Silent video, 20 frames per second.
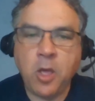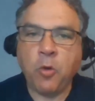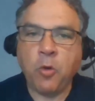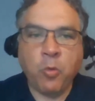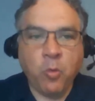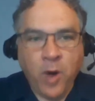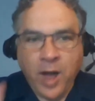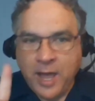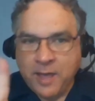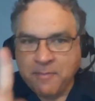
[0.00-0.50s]

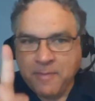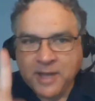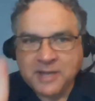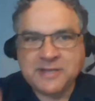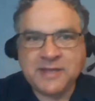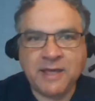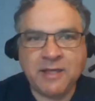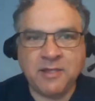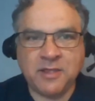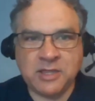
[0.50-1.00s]
Why am I
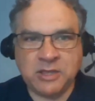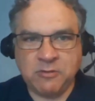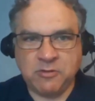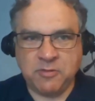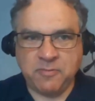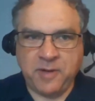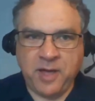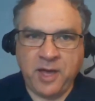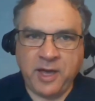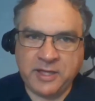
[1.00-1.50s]
telling you
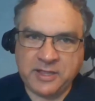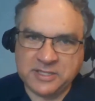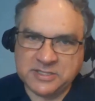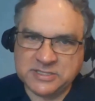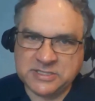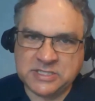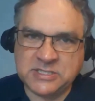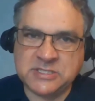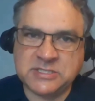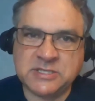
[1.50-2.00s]
the behind the
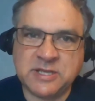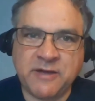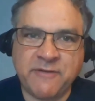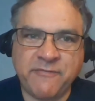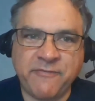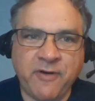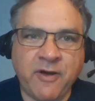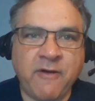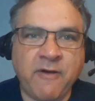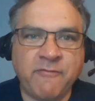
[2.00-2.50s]
scenes
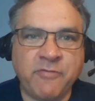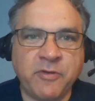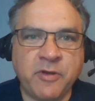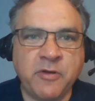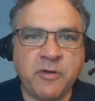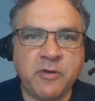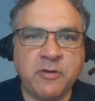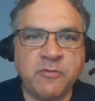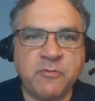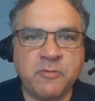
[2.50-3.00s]
stuff of
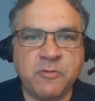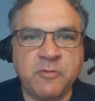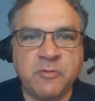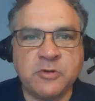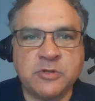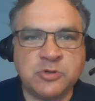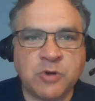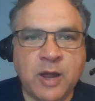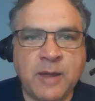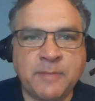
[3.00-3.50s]
the
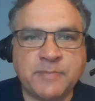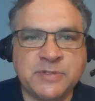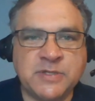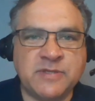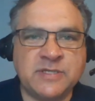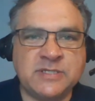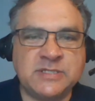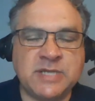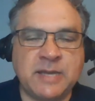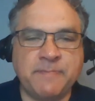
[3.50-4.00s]
drops
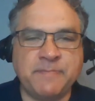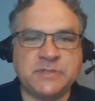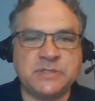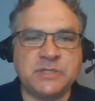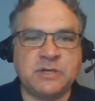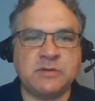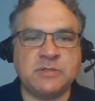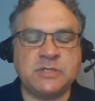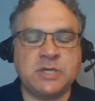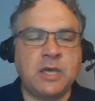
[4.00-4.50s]
of these
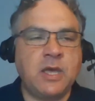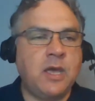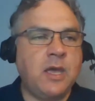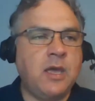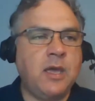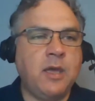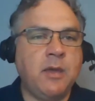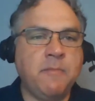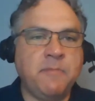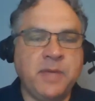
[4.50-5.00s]
episodes?
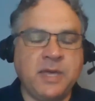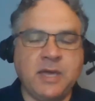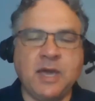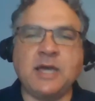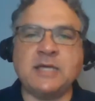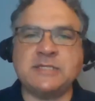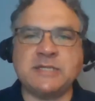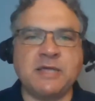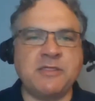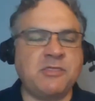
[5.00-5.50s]

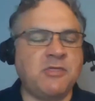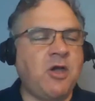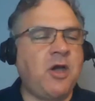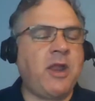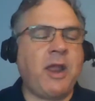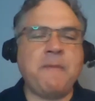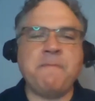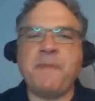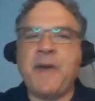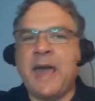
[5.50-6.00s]
Because I
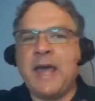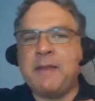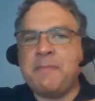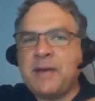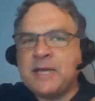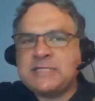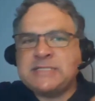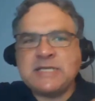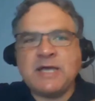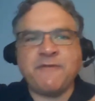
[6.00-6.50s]
thought I patted
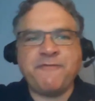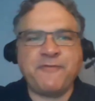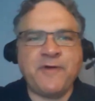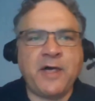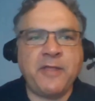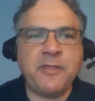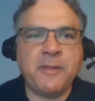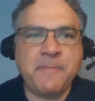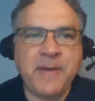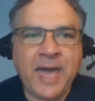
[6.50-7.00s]
myself
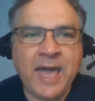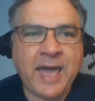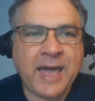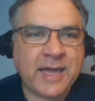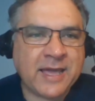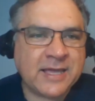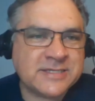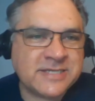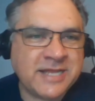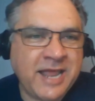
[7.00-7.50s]
on the
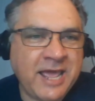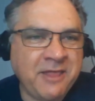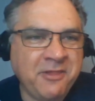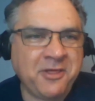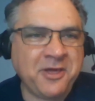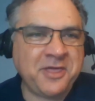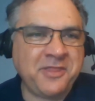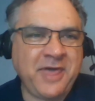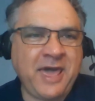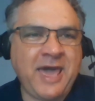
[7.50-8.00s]
back. I said, Hey,
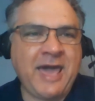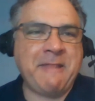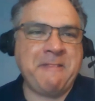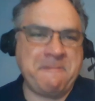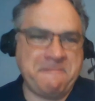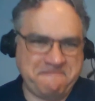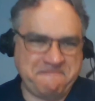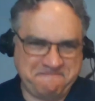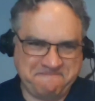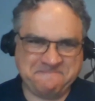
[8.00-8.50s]
look at that.
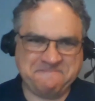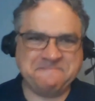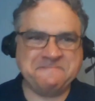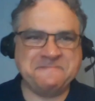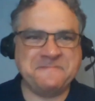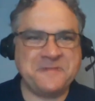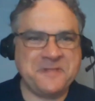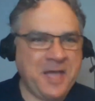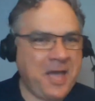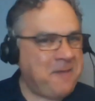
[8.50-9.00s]

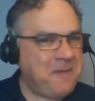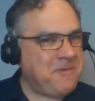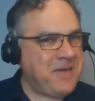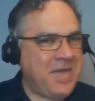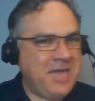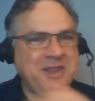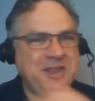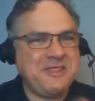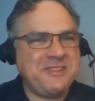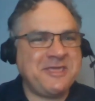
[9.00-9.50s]
I'm
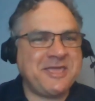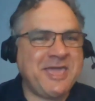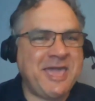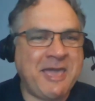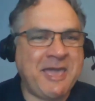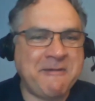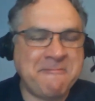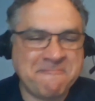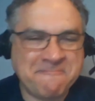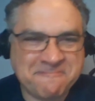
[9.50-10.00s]
ahead of the
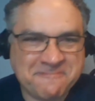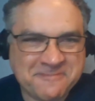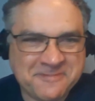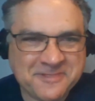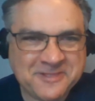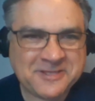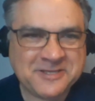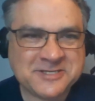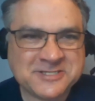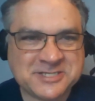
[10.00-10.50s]
game.
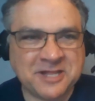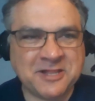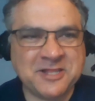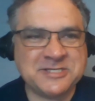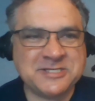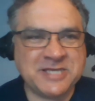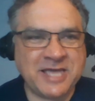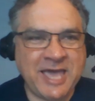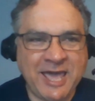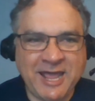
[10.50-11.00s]

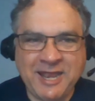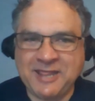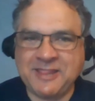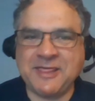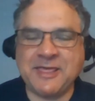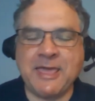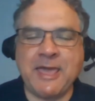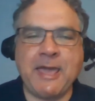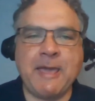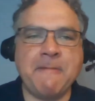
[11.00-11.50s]
Sully's ahead of
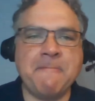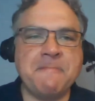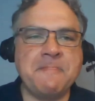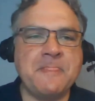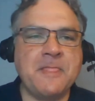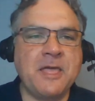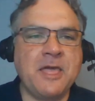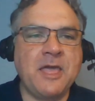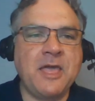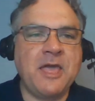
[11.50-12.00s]
the game.
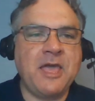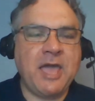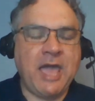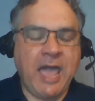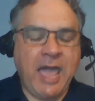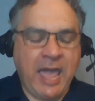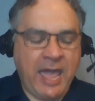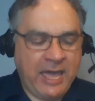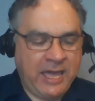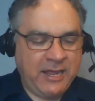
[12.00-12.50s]

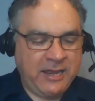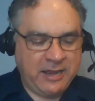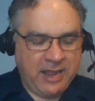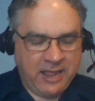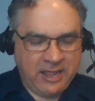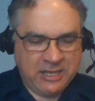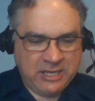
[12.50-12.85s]
And